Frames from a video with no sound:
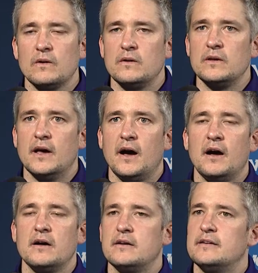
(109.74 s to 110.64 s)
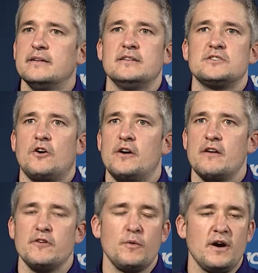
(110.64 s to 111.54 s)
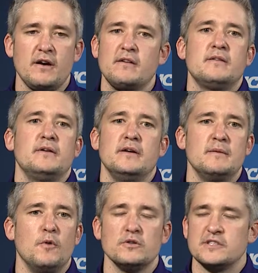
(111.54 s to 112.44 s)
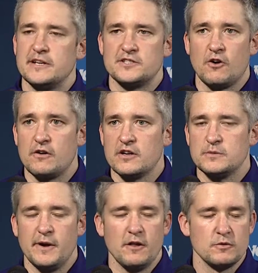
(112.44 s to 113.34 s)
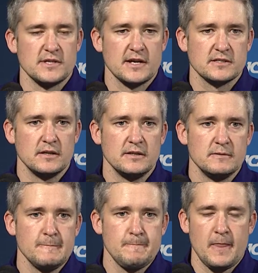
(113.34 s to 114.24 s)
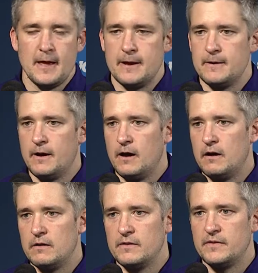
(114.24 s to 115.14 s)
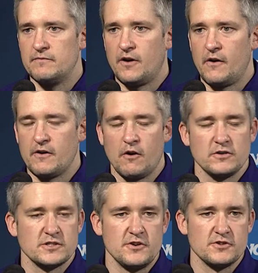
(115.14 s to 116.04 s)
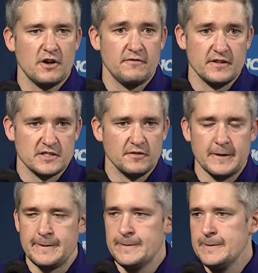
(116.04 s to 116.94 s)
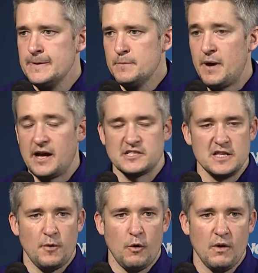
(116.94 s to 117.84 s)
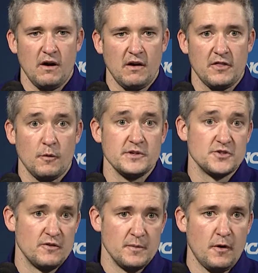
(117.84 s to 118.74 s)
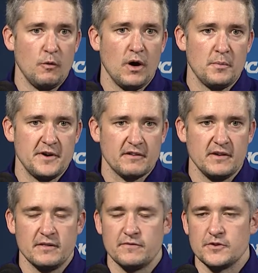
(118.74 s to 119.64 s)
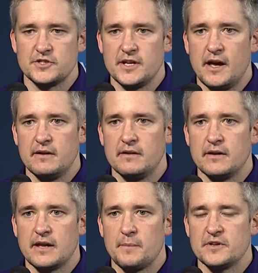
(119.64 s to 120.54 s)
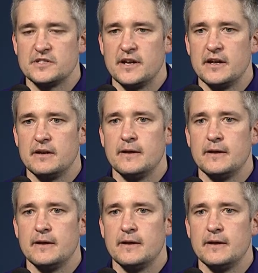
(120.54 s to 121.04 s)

Yeah, it's hard everywhere. It, it, mostly it's hard because Baylor was excellent and uh, firing on all cylinders offensively, passing the ball well. I thought we served the ball well, particularly in the first set, and, and kept us in it.